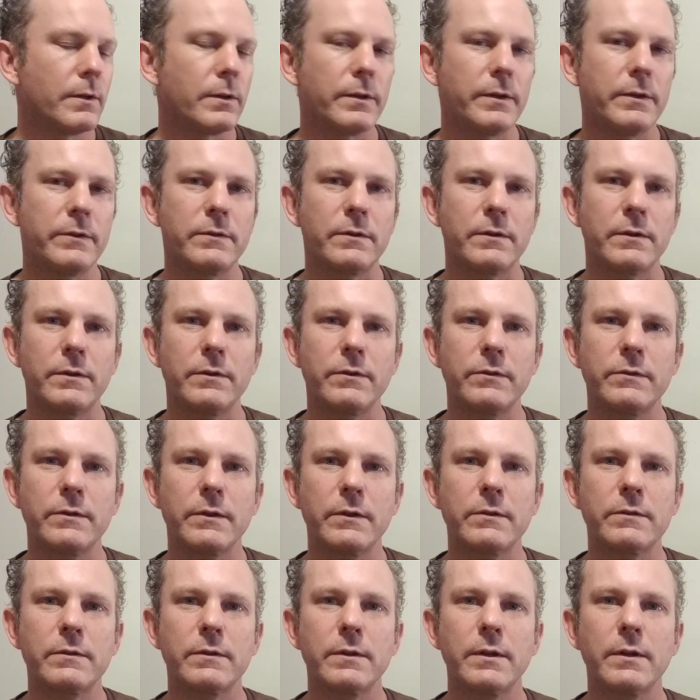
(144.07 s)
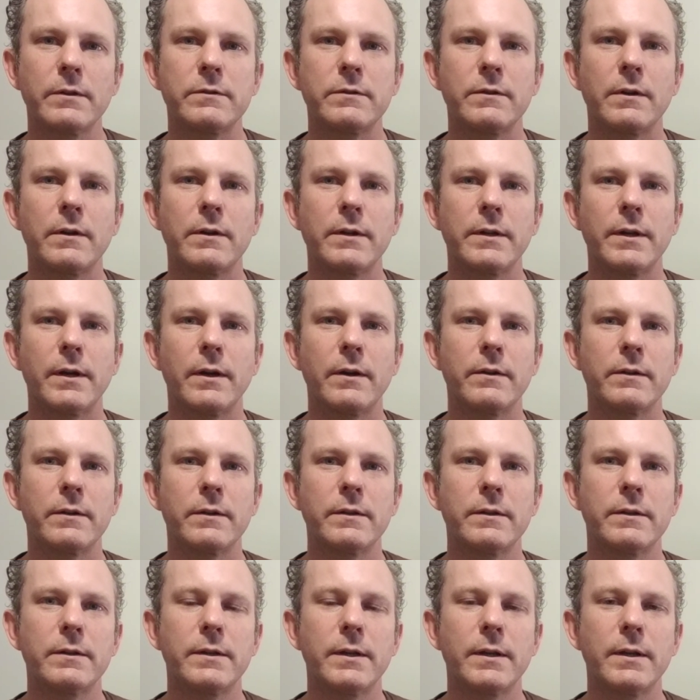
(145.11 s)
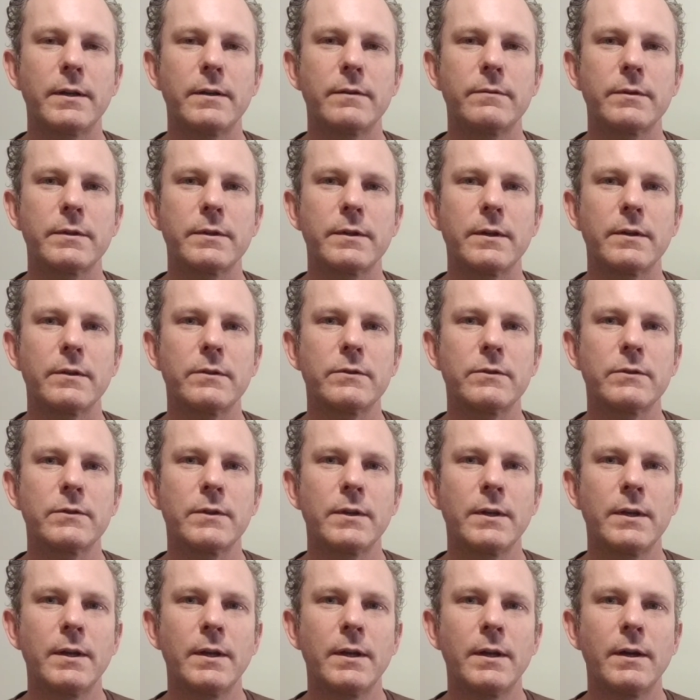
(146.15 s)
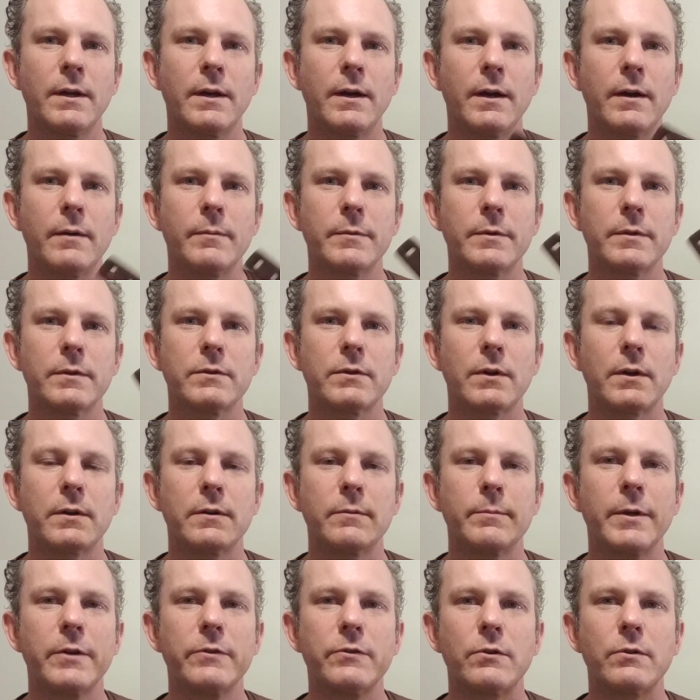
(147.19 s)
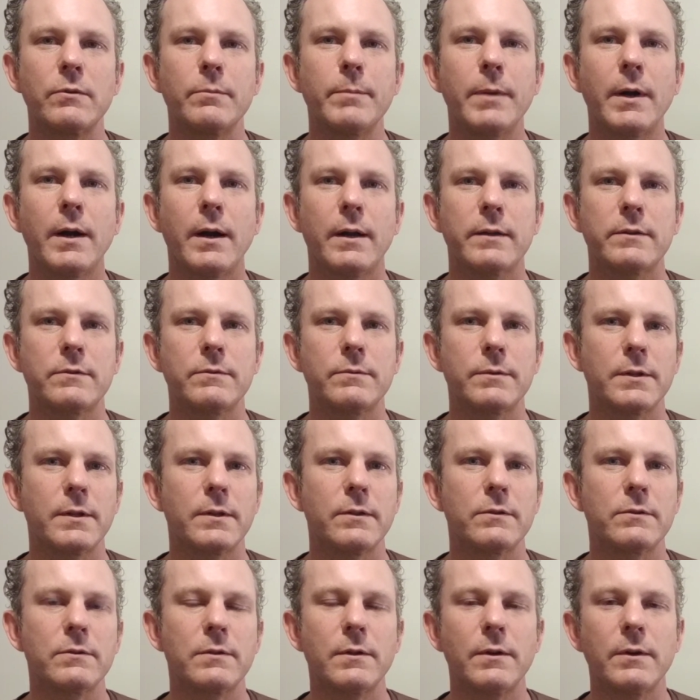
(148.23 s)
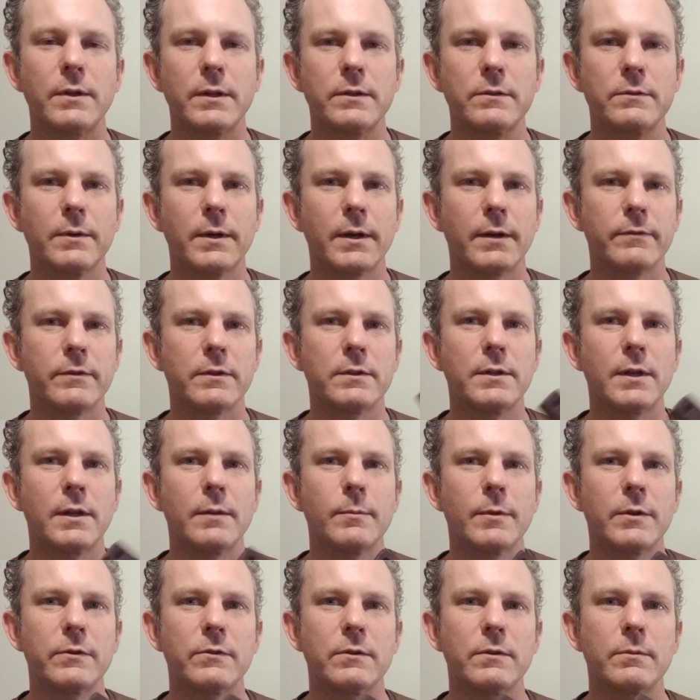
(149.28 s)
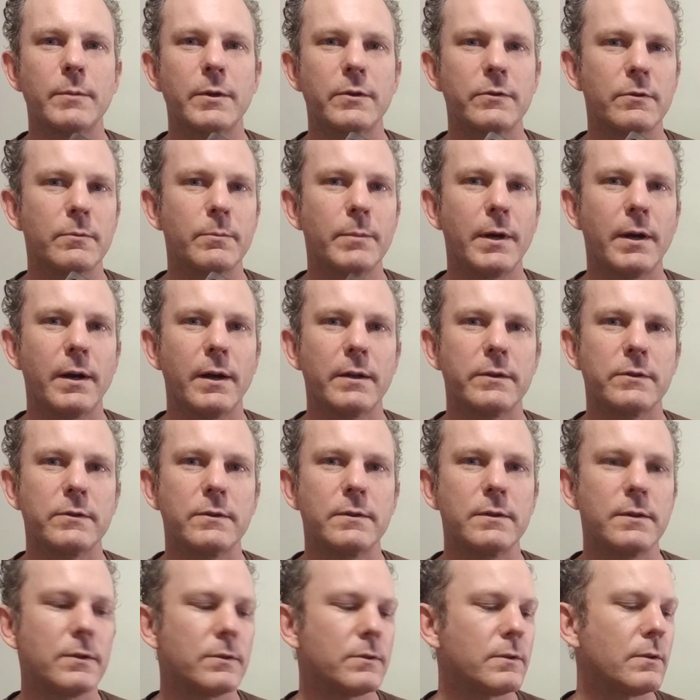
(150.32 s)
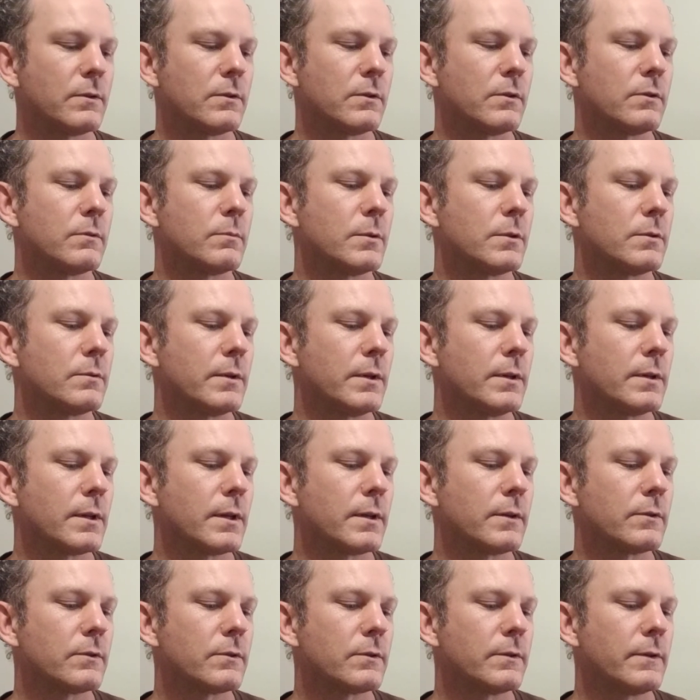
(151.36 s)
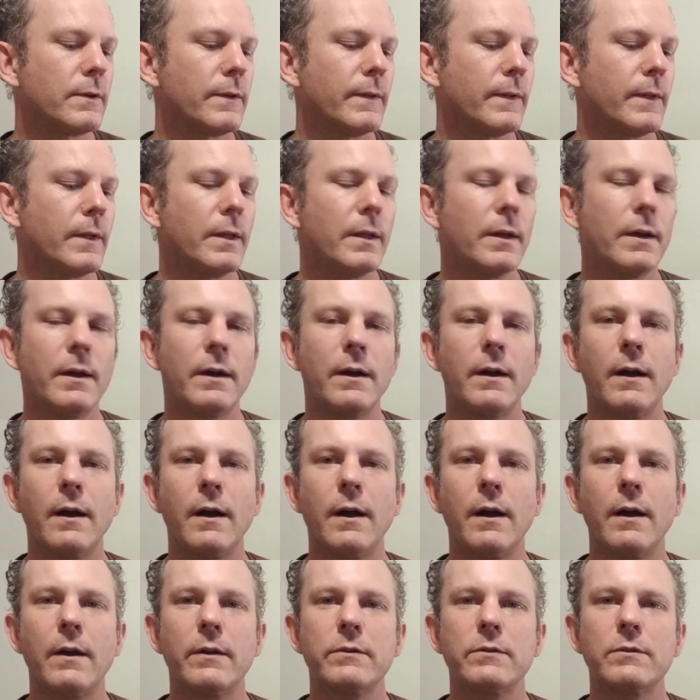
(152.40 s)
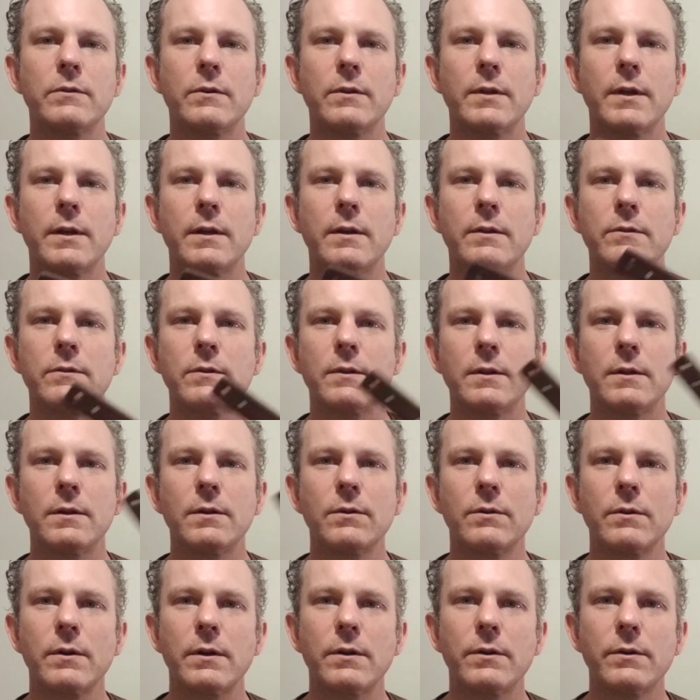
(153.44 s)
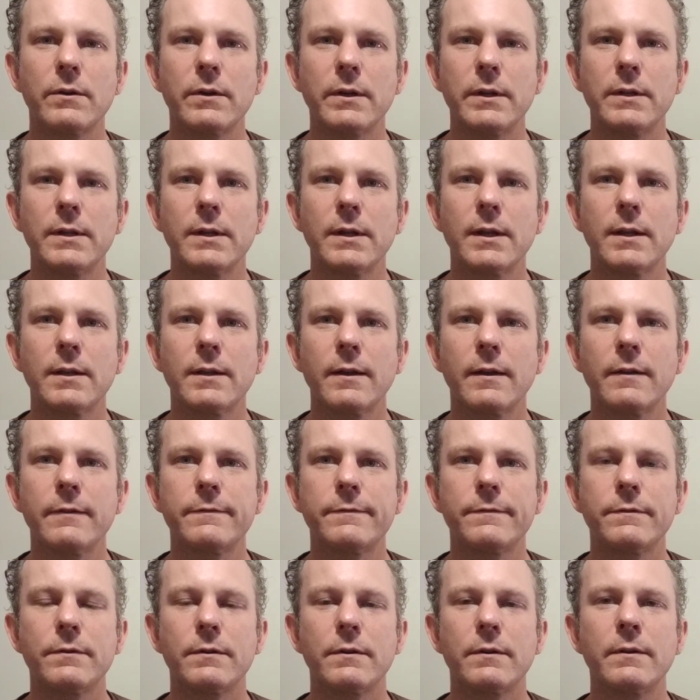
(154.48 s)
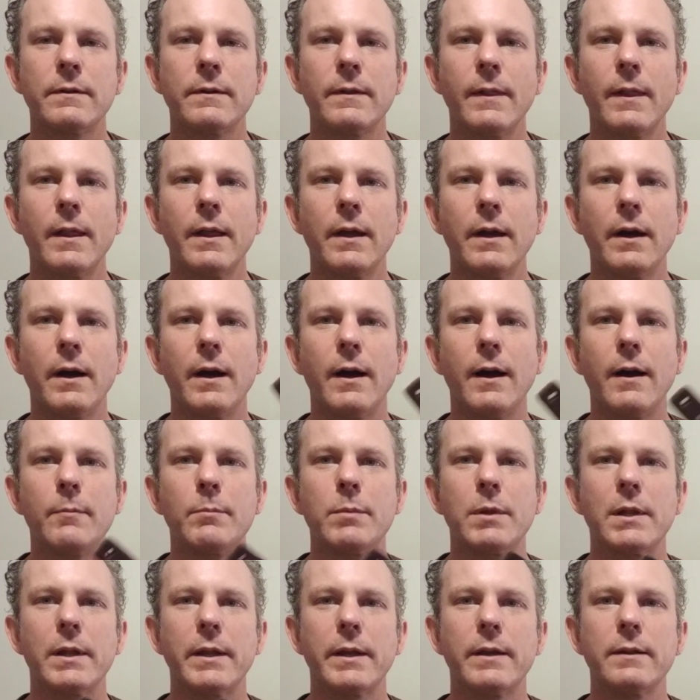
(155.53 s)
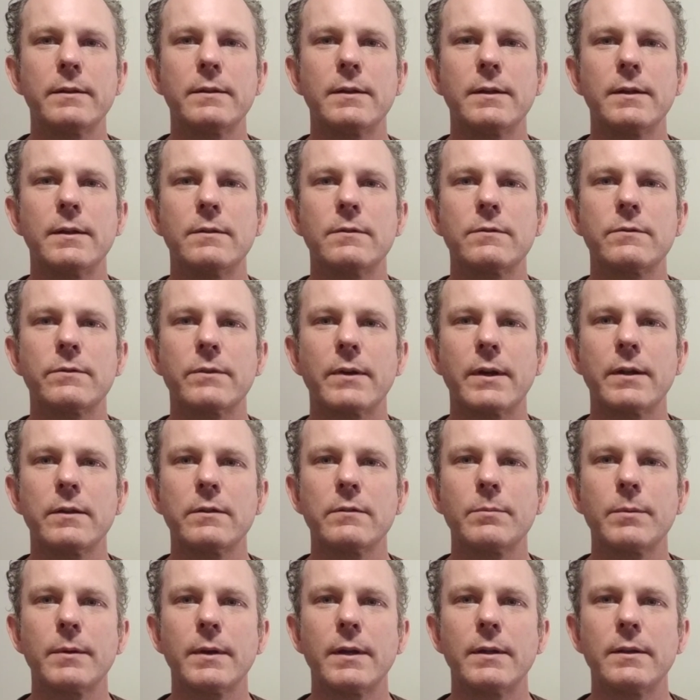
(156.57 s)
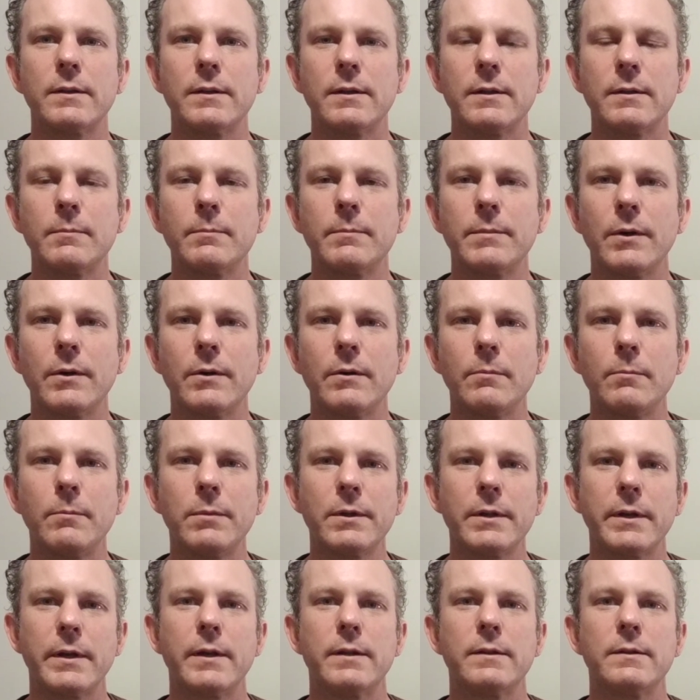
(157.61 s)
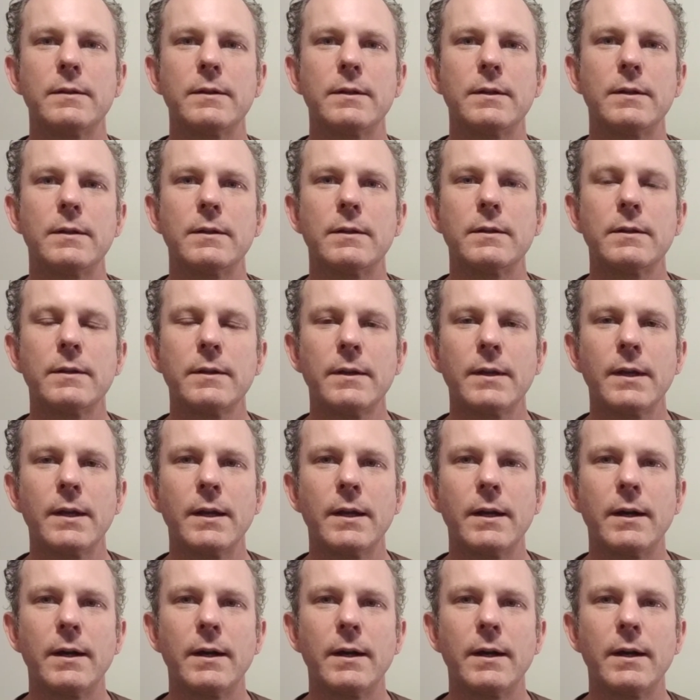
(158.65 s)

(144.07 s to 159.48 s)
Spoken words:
A little easier to use this unless you're already out digging with this. It's hard to measure pots with this though. That's why I have the tape measure to measure pots and distances between things. So that is the Hori Hori digging knife for planting, transplanting, bulb planting,